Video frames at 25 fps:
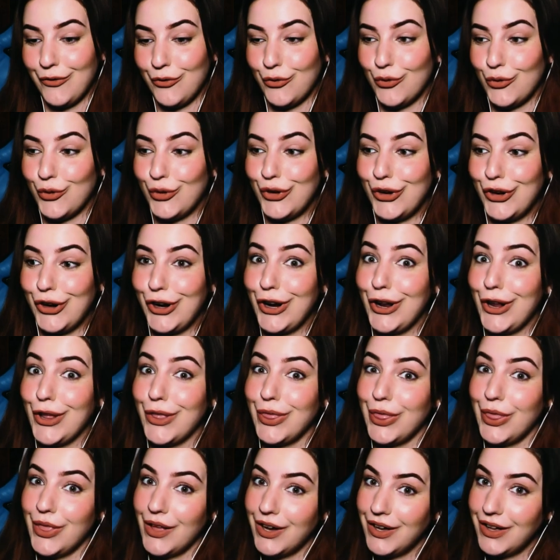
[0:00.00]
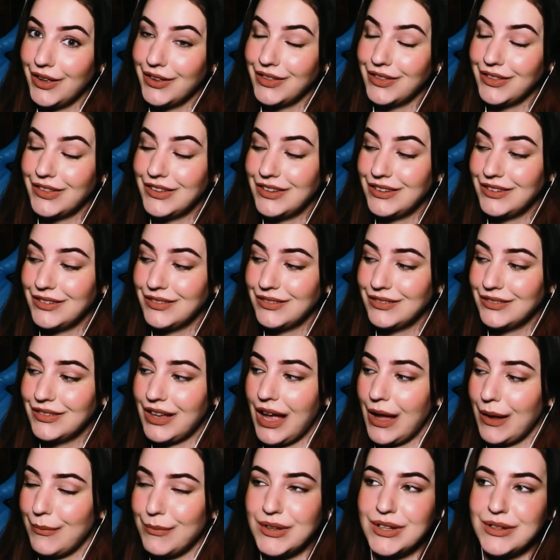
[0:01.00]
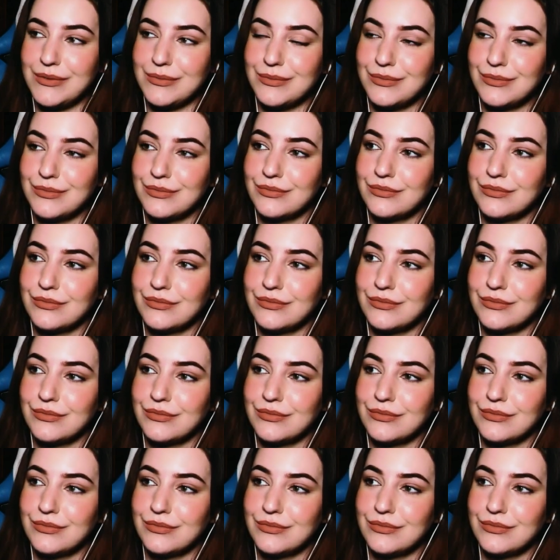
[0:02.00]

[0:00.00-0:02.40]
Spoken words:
For not... I mean...